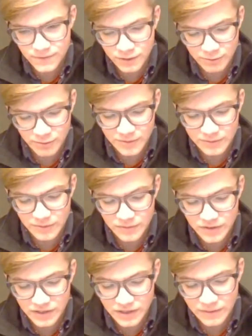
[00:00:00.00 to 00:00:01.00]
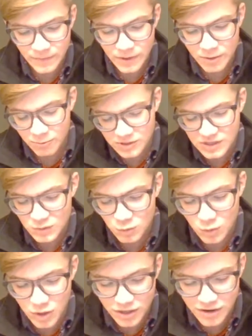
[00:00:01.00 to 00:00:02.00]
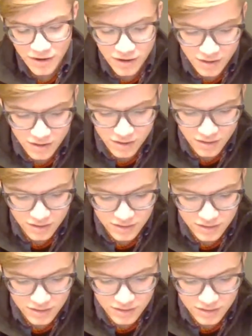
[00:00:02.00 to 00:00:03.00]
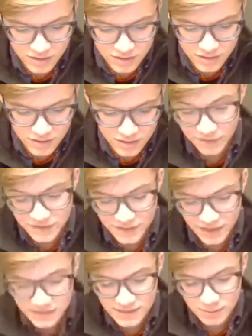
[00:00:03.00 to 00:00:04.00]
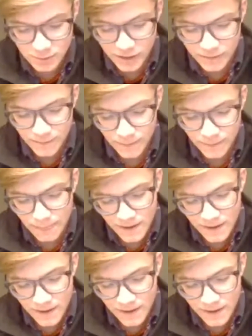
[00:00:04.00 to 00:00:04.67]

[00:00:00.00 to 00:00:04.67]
derivative of v, which is 1 times a negative sine squared.